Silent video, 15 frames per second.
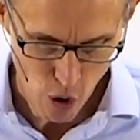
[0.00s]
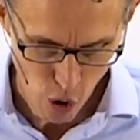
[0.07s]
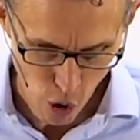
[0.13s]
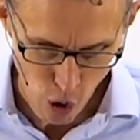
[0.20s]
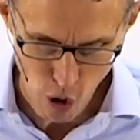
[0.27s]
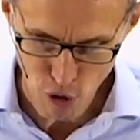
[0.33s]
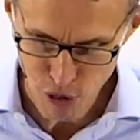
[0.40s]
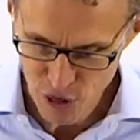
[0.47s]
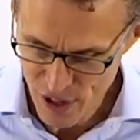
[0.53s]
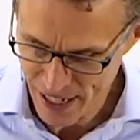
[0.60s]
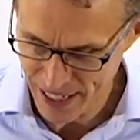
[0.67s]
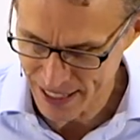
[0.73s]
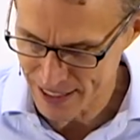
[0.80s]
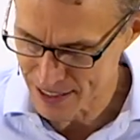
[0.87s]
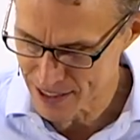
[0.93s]
all
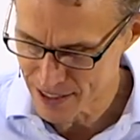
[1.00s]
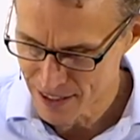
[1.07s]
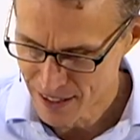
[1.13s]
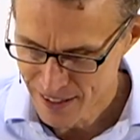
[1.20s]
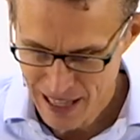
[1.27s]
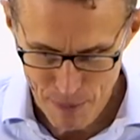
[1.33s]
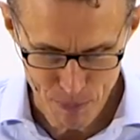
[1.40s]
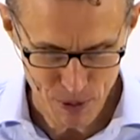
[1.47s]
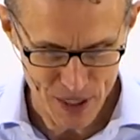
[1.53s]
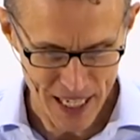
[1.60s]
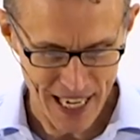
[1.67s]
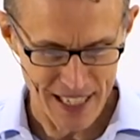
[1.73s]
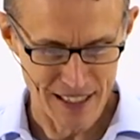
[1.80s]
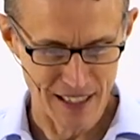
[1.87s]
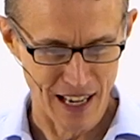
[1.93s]
things that
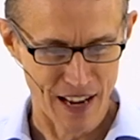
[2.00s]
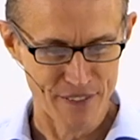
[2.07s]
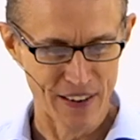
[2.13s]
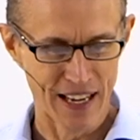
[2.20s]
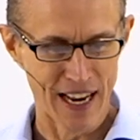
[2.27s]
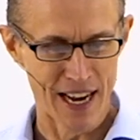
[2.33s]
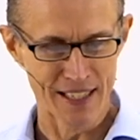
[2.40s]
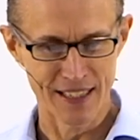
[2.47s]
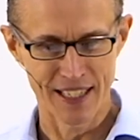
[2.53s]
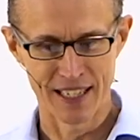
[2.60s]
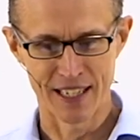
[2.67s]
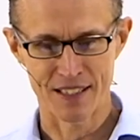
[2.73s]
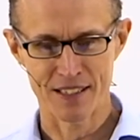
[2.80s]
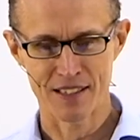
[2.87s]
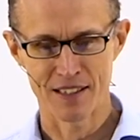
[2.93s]
pertain to life and
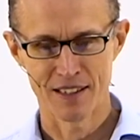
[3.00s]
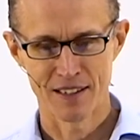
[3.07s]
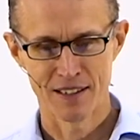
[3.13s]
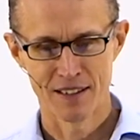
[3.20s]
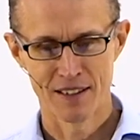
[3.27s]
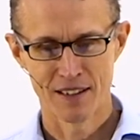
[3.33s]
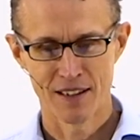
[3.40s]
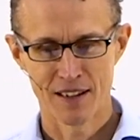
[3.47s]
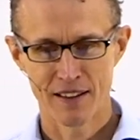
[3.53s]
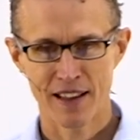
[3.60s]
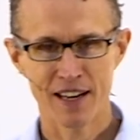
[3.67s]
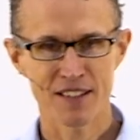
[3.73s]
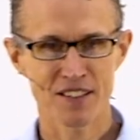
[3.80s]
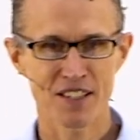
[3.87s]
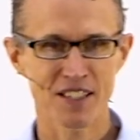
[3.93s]
godliness.
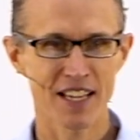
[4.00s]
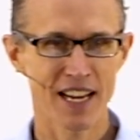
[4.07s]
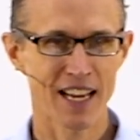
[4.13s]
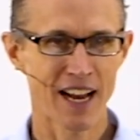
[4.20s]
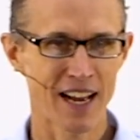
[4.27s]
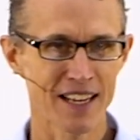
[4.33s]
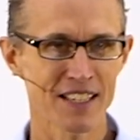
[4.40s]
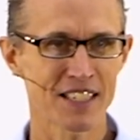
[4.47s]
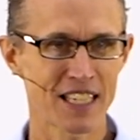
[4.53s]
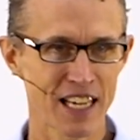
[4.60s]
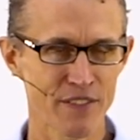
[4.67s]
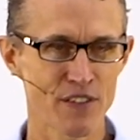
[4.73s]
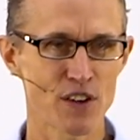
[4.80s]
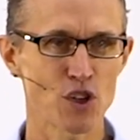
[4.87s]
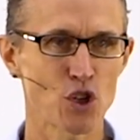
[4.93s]
That is to say, God has
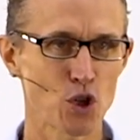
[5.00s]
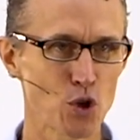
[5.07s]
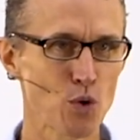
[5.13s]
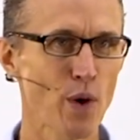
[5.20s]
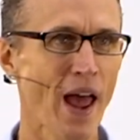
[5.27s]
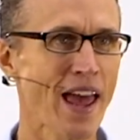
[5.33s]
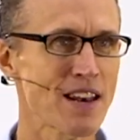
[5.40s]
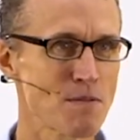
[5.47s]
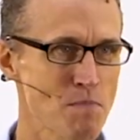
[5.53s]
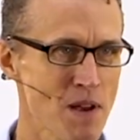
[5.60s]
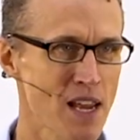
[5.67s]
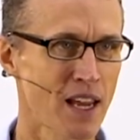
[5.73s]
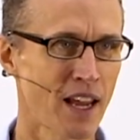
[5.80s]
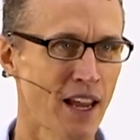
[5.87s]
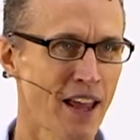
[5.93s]
given you and
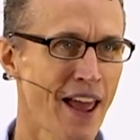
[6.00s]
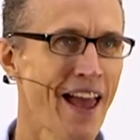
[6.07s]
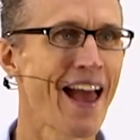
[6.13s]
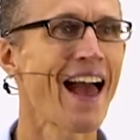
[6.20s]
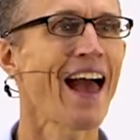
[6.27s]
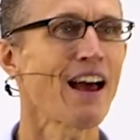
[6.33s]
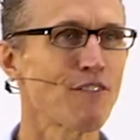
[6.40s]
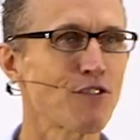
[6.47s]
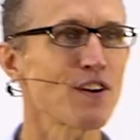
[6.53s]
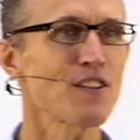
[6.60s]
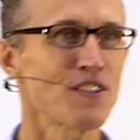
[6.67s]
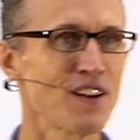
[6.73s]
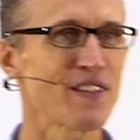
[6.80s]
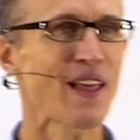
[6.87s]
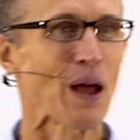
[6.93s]
me
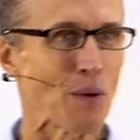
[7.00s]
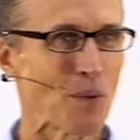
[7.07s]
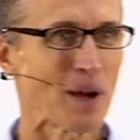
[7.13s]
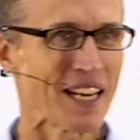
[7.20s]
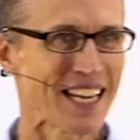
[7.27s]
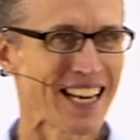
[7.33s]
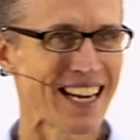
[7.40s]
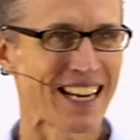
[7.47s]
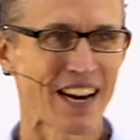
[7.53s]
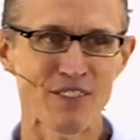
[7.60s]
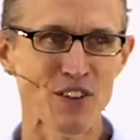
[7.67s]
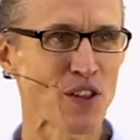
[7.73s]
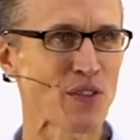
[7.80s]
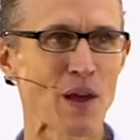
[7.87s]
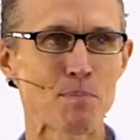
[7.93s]
everything that we need,
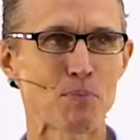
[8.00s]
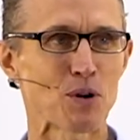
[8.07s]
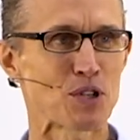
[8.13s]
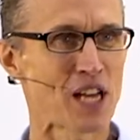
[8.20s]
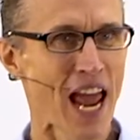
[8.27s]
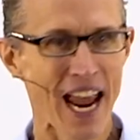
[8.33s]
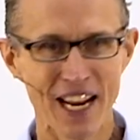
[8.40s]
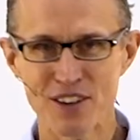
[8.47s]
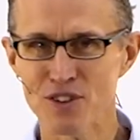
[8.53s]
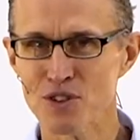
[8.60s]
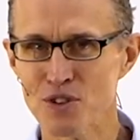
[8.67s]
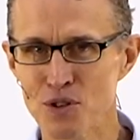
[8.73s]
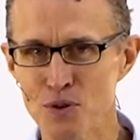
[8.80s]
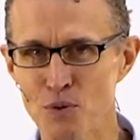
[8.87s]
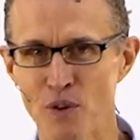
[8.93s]
everything that
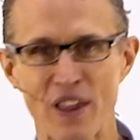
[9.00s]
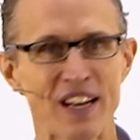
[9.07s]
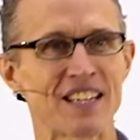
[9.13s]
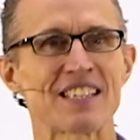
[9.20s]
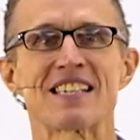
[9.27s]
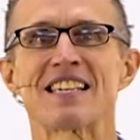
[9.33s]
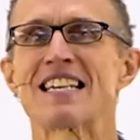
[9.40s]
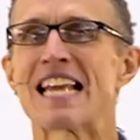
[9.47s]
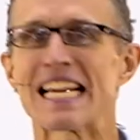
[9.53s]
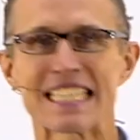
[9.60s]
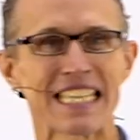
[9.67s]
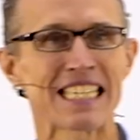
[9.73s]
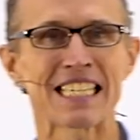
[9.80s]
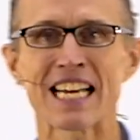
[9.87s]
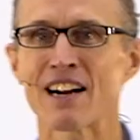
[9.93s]
pertains to or that is
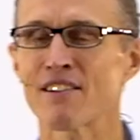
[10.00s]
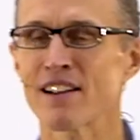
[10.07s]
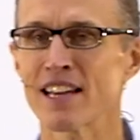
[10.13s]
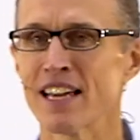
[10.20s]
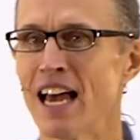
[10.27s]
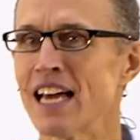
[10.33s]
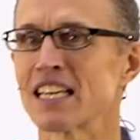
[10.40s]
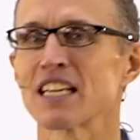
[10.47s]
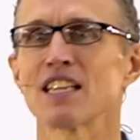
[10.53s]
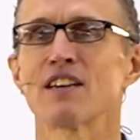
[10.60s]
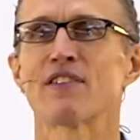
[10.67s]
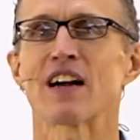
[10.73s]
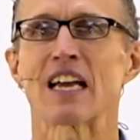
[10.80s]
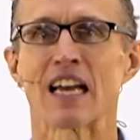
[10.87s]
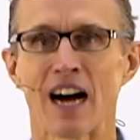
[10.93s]
necessary to
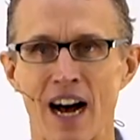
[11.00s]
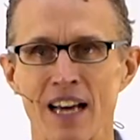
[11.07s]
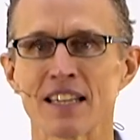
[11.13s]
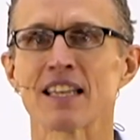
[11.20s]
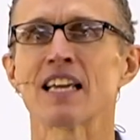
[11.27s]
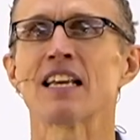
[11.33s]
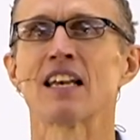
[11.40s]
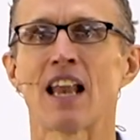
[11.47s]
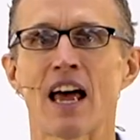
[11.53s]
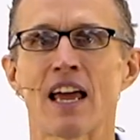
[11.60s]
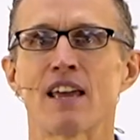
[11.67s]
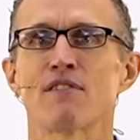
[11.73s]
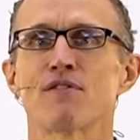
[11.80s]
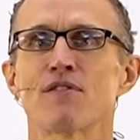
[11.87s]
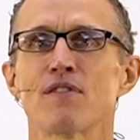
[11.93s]
live a godly
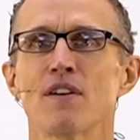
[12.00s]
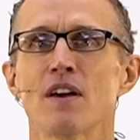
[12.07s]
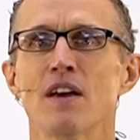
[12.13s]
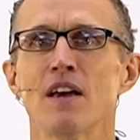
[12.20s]
life